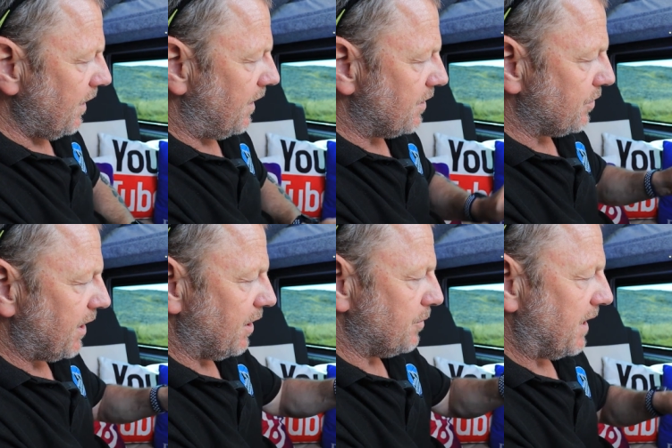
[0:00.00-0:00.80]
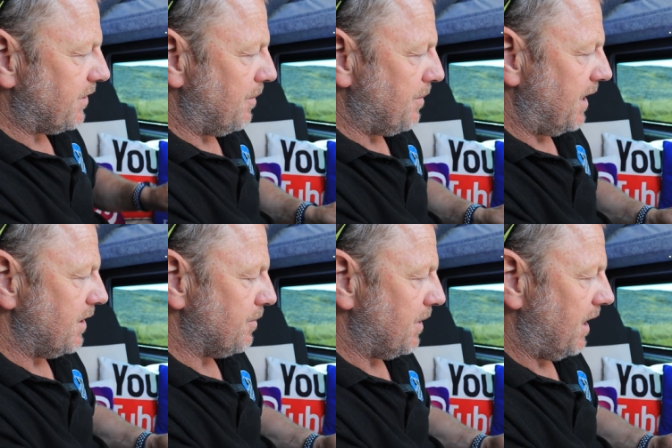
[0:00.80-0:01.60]
and this will take us back to your main
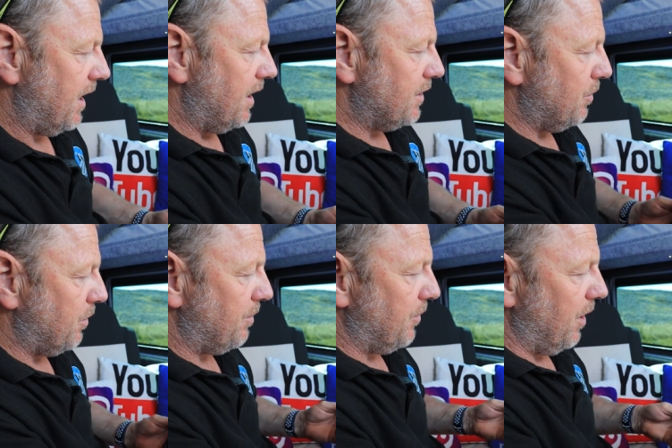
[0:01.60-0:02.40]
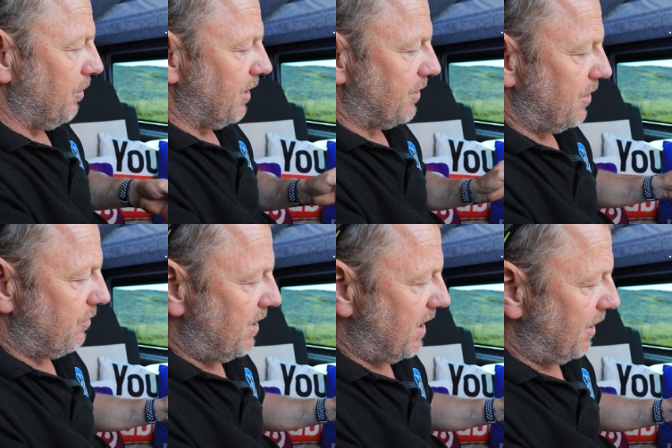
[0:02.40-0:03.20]
display. So what you want to
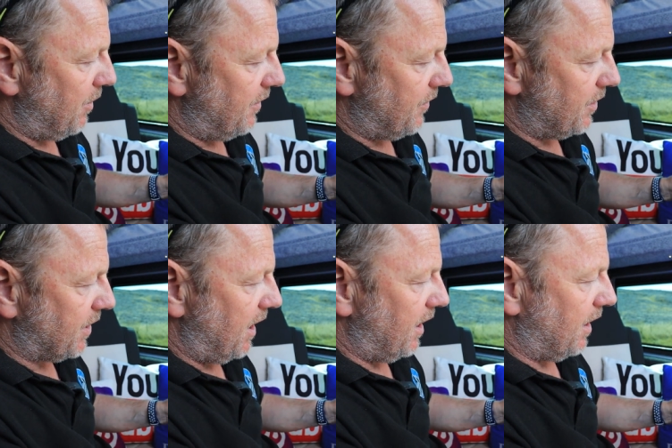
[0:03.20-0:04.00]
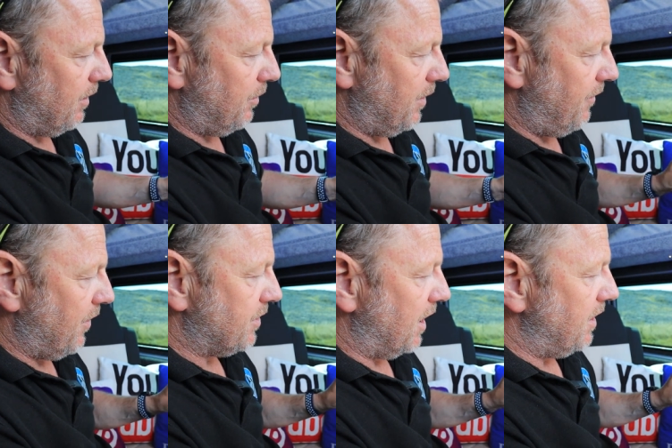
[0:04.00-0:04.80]
do really when you first get
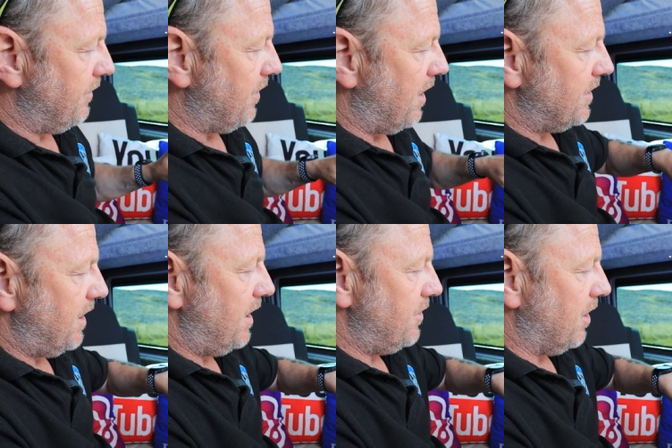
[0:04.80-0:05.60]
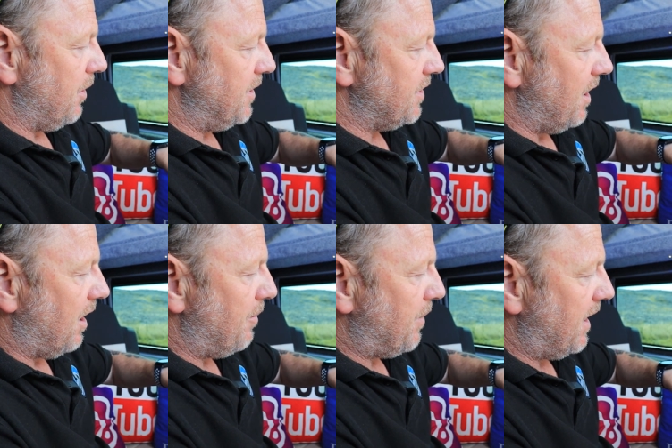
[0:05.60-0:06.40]
your device is you go into
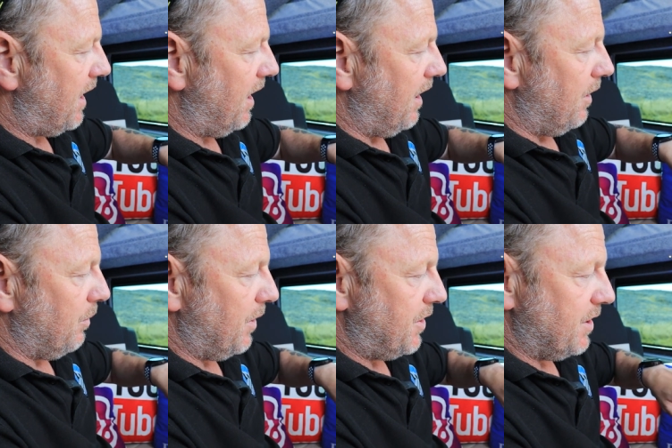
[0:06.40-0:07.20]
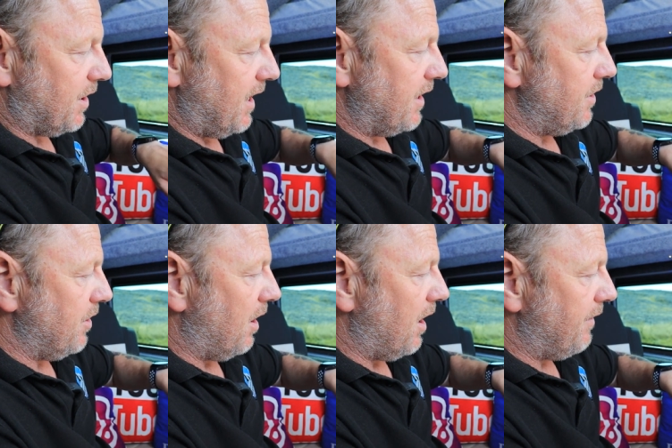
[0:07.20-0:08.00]
iPlay, which is connecting
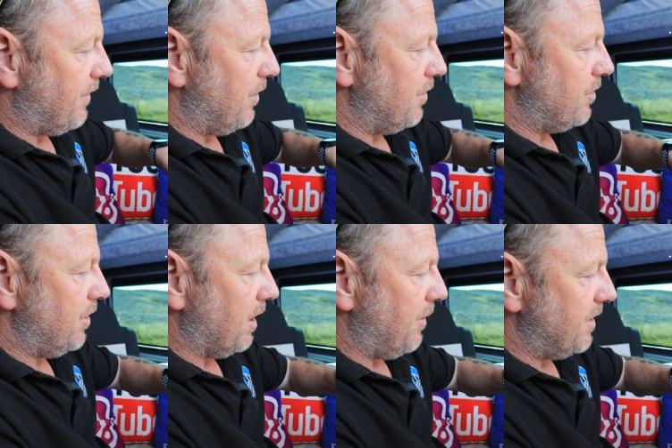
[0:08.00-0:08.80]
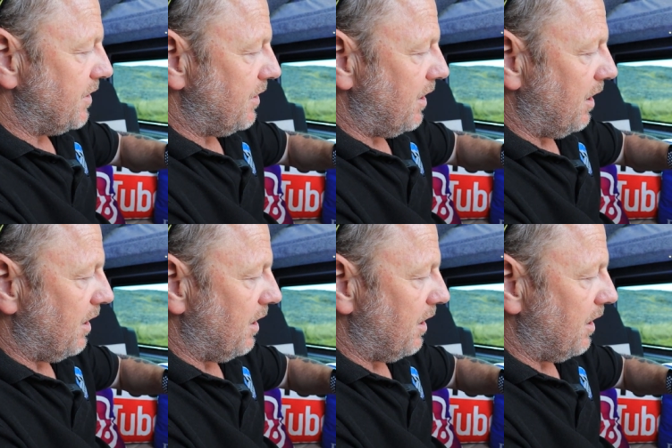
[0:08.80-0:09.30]
your iPhones. You can go into